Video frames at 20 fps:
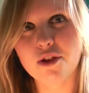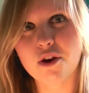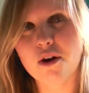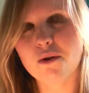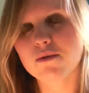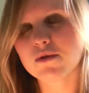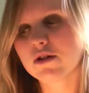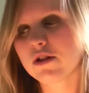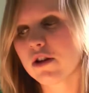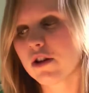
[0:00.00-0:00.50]

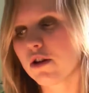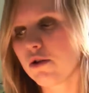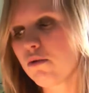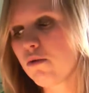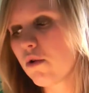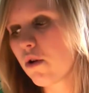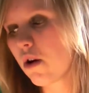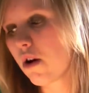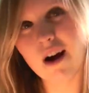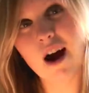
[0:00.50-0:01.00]
thought was
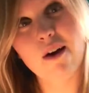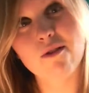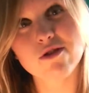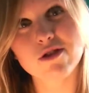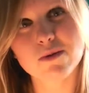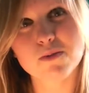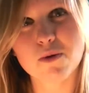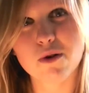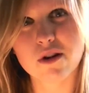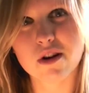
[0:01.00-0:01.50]
cute, I would
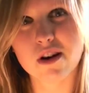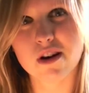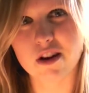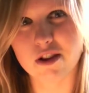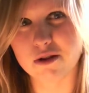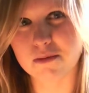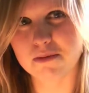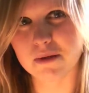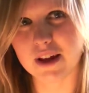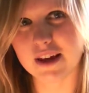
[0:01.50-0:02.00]
just put
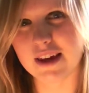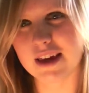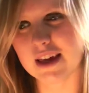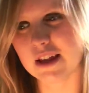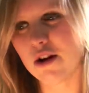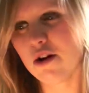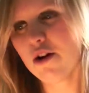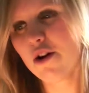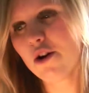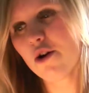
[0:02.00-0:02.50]
another
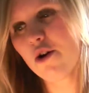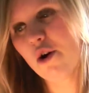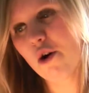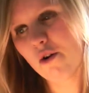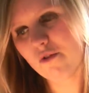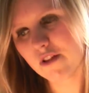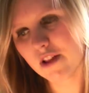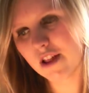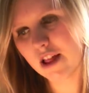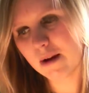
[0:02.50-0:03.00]
blanket
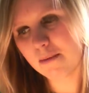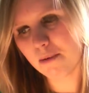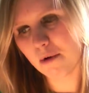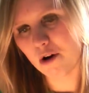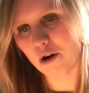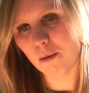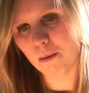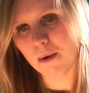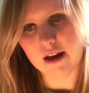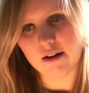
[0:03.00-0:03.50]
over the light
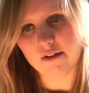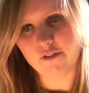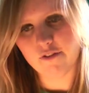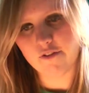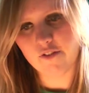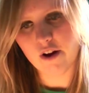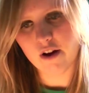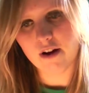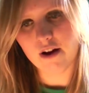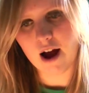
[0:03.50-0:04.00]
bulb.
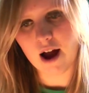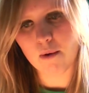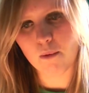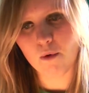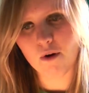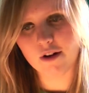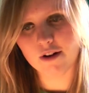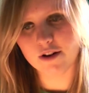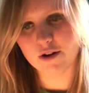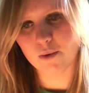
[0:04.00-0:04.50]
If I
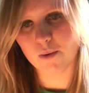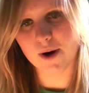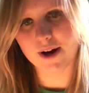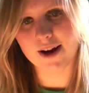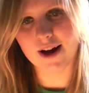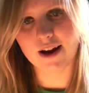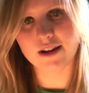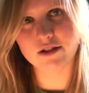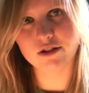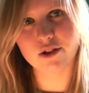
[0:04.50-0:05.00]
wanted to wear
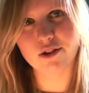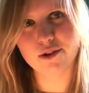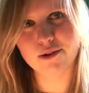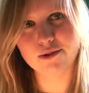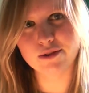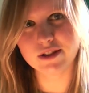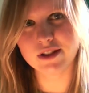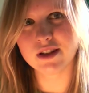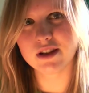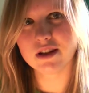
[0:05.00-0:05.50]
guys'
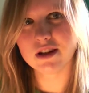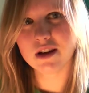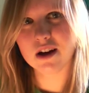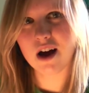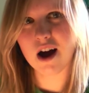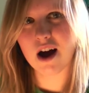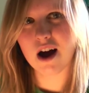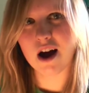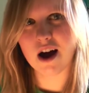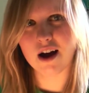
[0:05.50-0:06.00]
clothes,
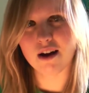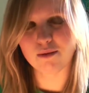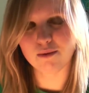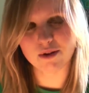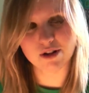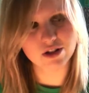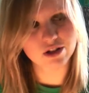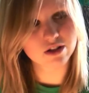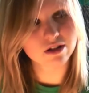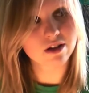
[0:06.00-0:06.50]

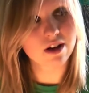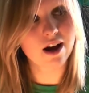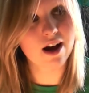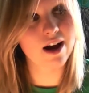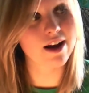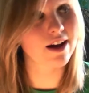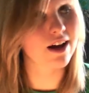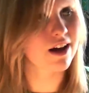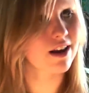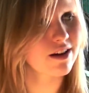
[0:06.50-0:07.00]
which
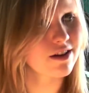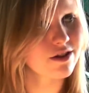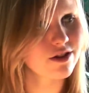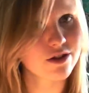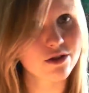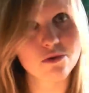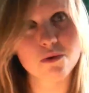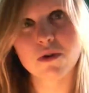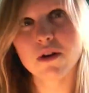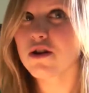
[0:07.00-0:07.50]
I kind of
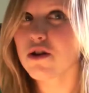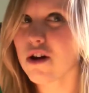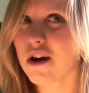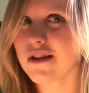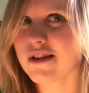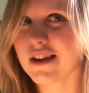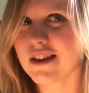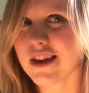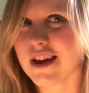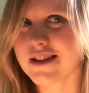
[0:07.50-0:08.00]
do.
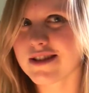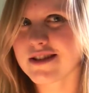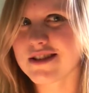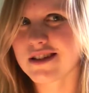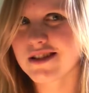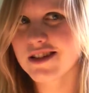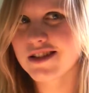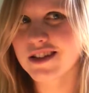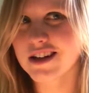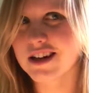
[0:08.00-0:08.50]
Not that that's
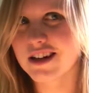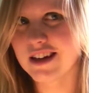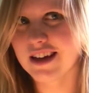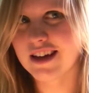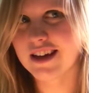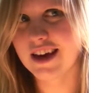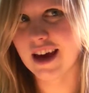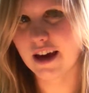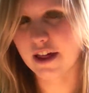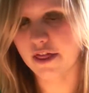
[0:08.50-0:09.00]
necessarily
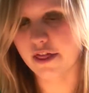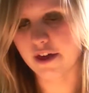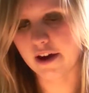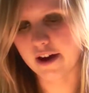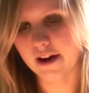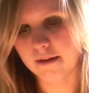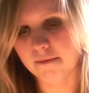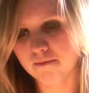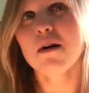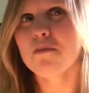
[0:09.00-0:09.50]
a gay
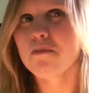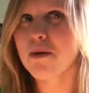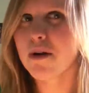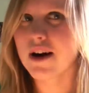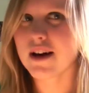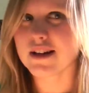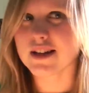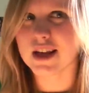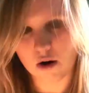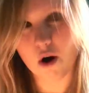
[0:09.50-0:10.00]
thing,
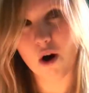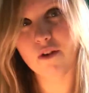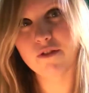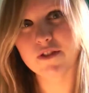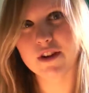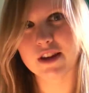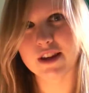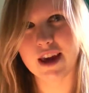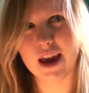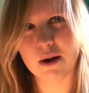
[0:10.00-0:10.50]
but
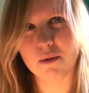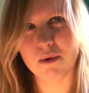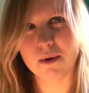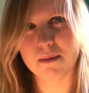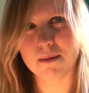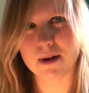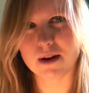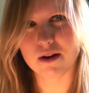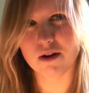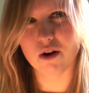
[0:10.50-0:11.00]
often gay
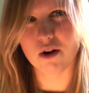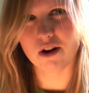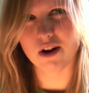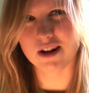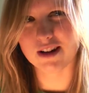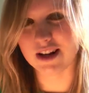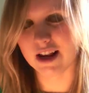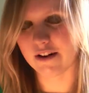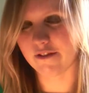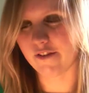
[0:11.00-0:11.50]
women are
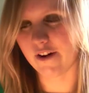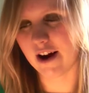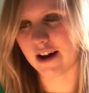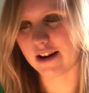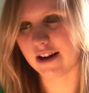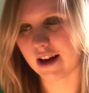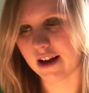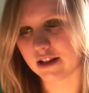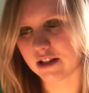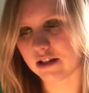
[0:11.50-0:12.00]

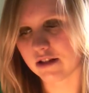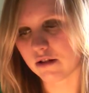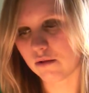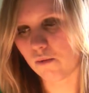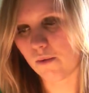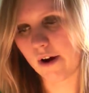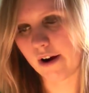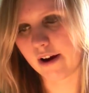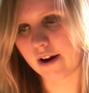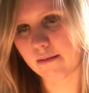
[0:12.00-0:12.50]
identified as
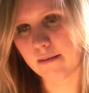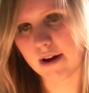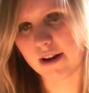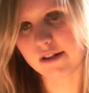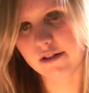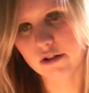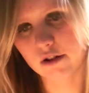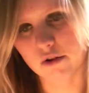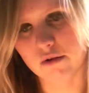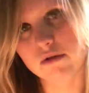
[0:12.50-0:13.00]
wearing
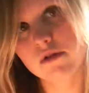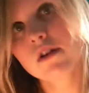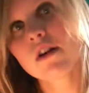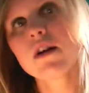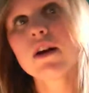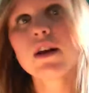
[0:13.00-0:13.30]
men's clothes.